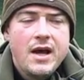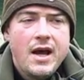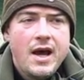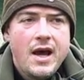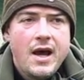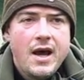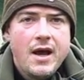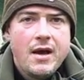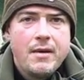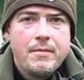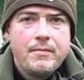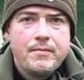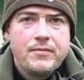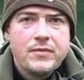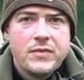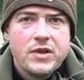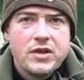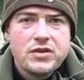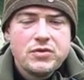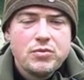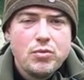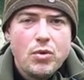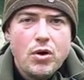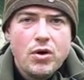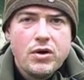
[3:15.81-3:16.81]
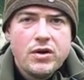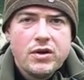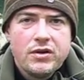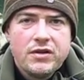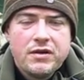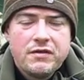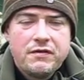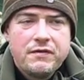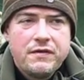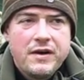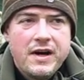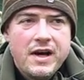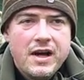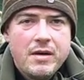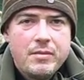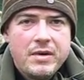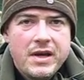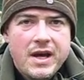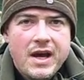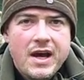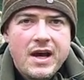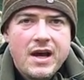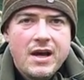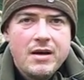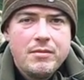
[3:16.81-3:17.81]
There's one on the fire
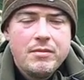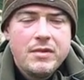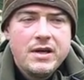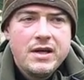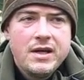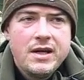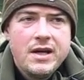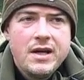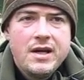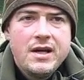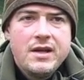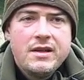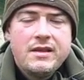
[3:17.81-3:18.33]
behind me.